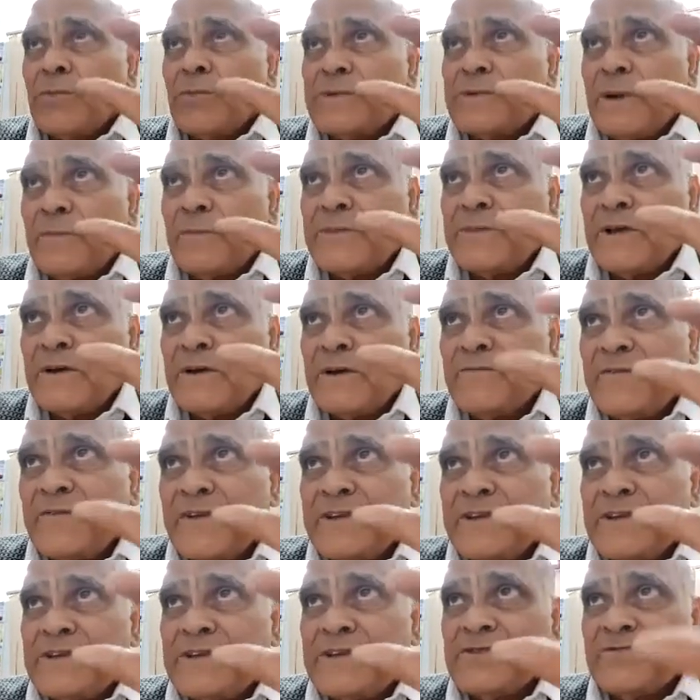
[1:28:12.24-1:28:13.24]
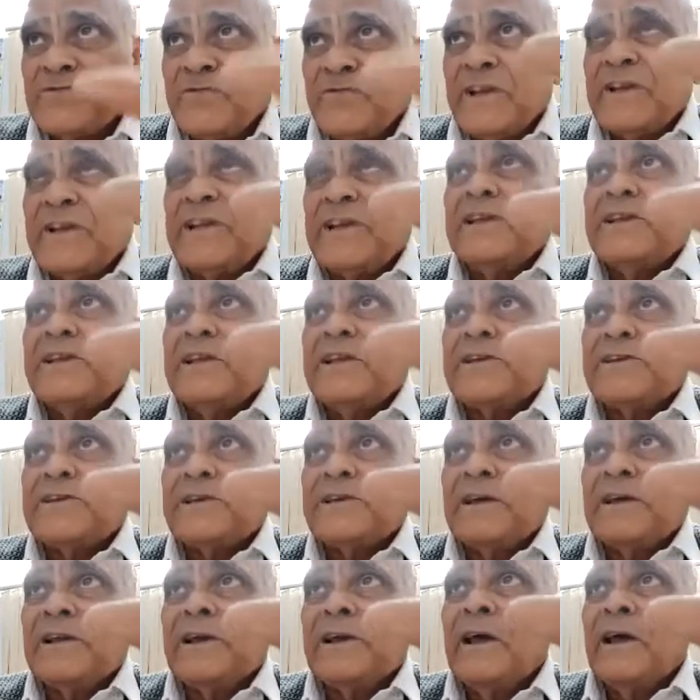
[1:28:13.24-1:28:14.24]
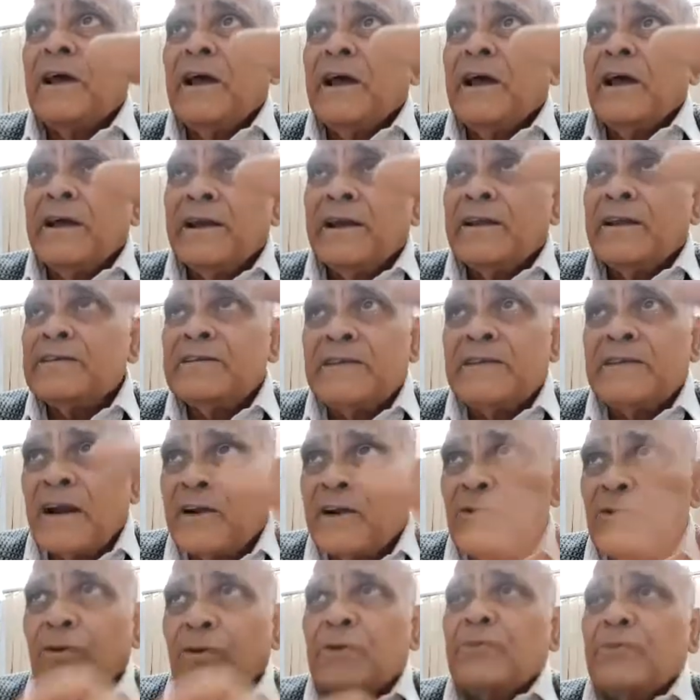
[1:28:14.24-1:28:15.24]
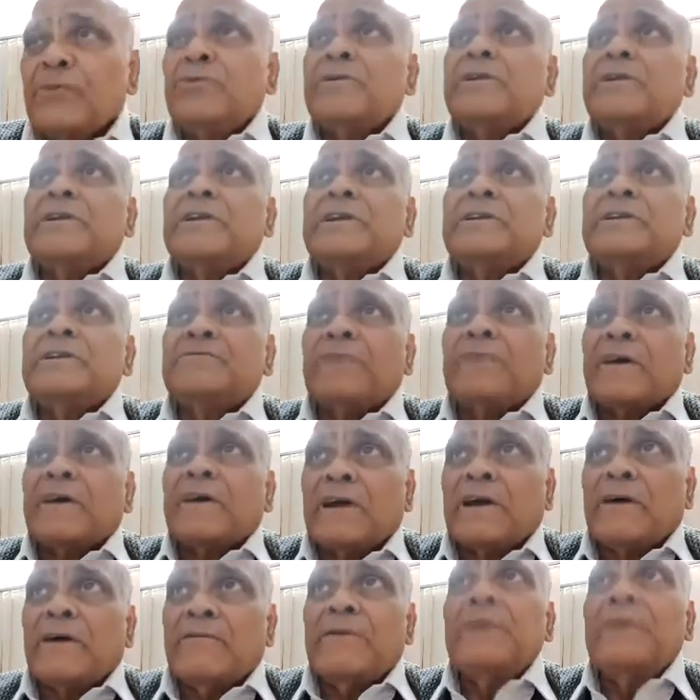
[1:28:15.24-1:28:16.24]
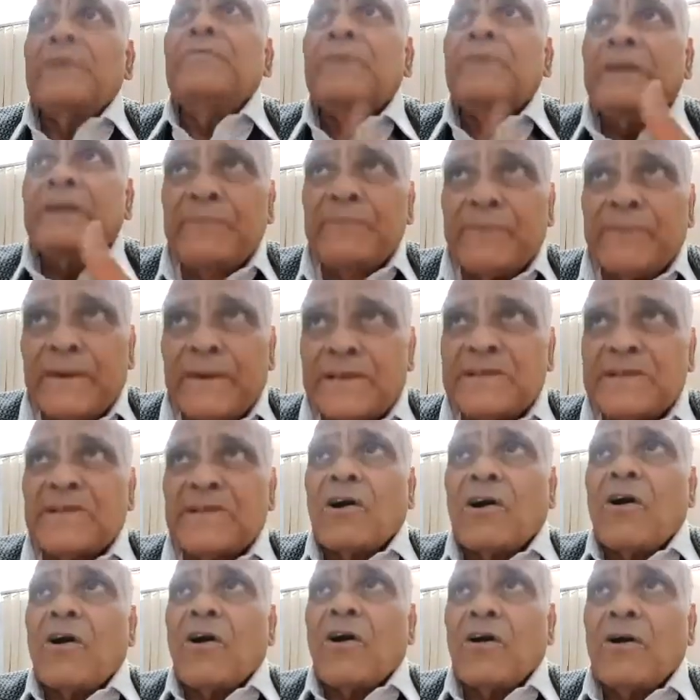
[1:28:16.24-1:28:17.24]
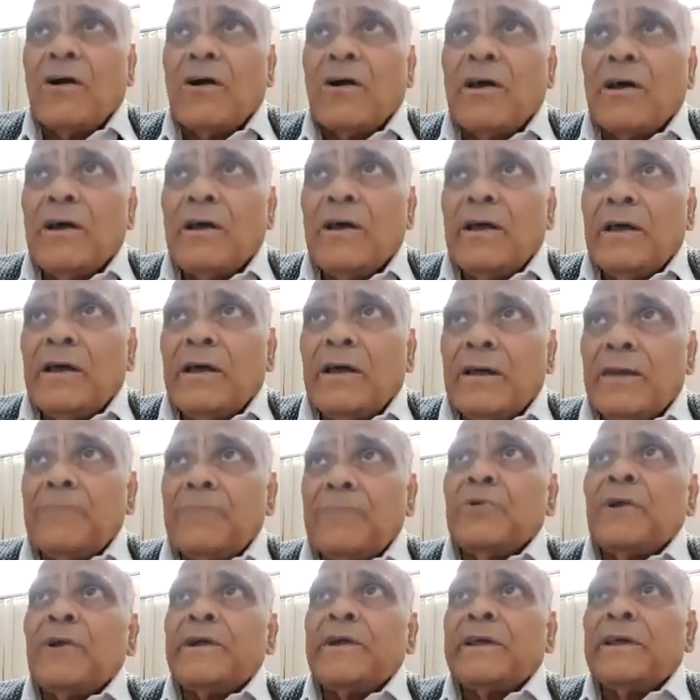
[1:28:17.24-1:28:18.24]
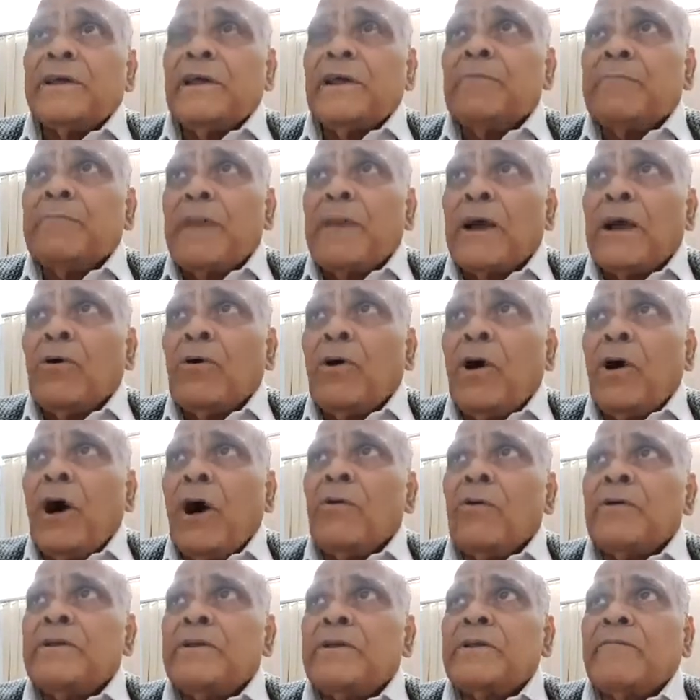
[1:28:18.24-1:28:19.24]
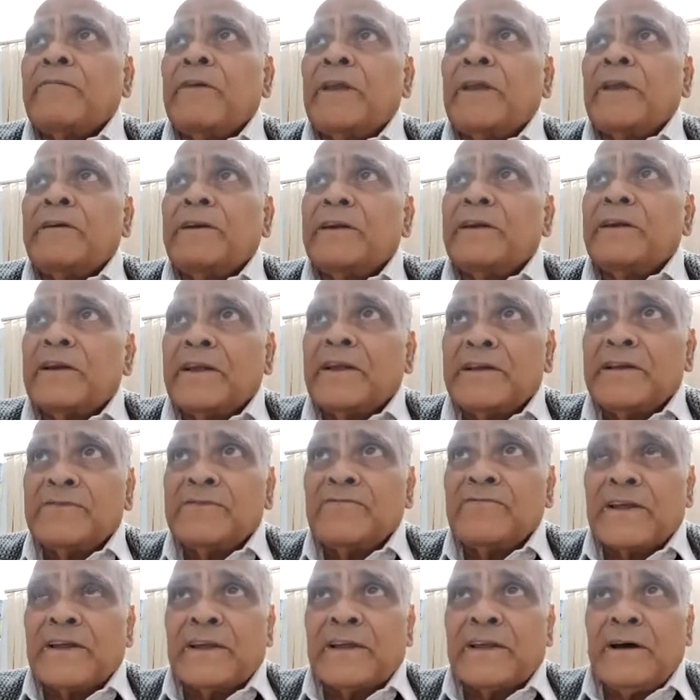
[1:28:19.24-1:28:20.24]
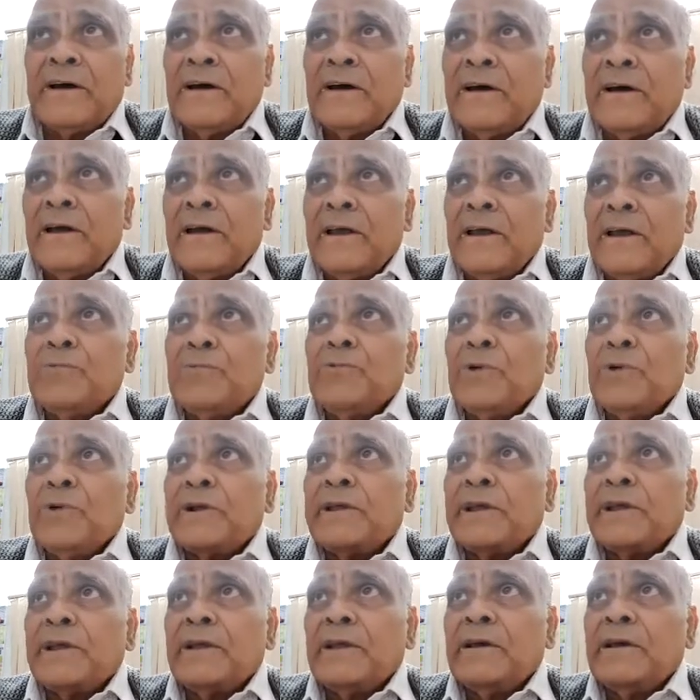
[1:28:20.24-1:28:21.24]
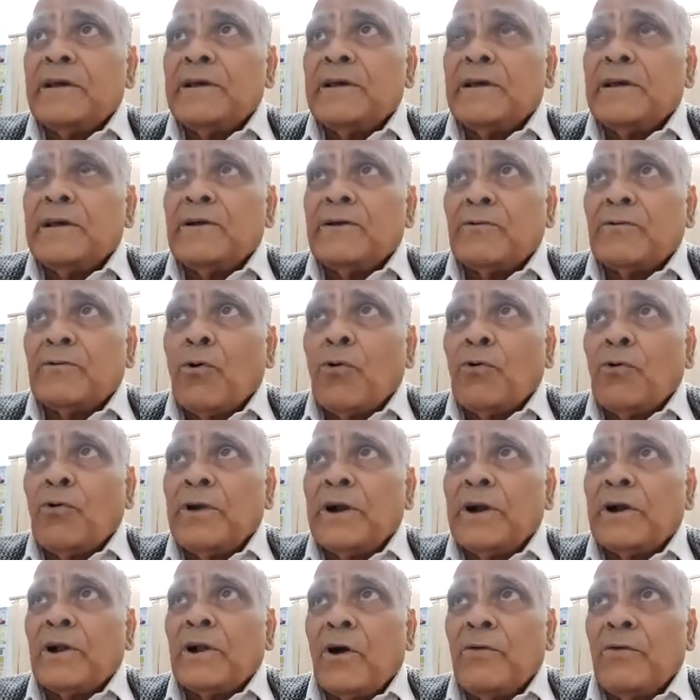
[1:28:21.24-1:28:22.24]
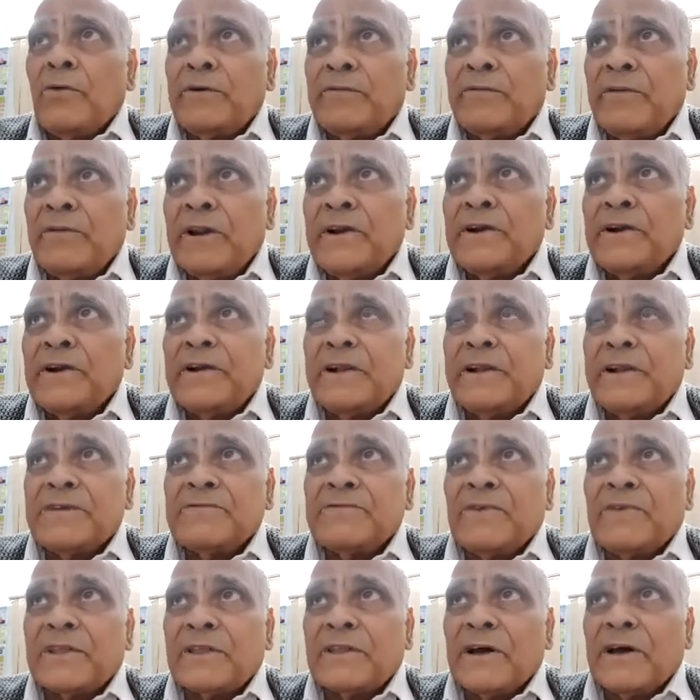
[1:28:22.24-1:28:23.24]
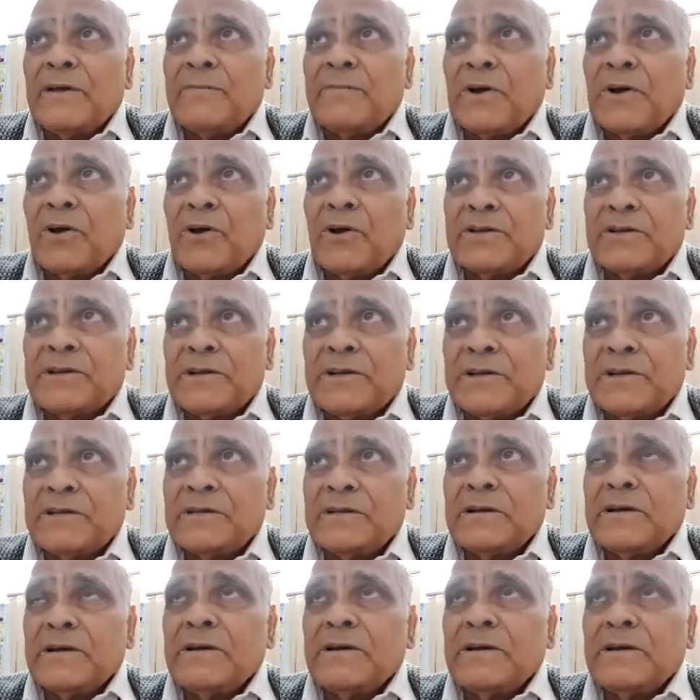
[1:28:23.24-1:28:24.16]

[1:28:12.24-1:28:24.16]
something which is sweet in nature, it is not going to increase vata, even if it is raw. If you are taking mango, how it will increase vata? If you are taking coconut, how it will increase vata? Because it is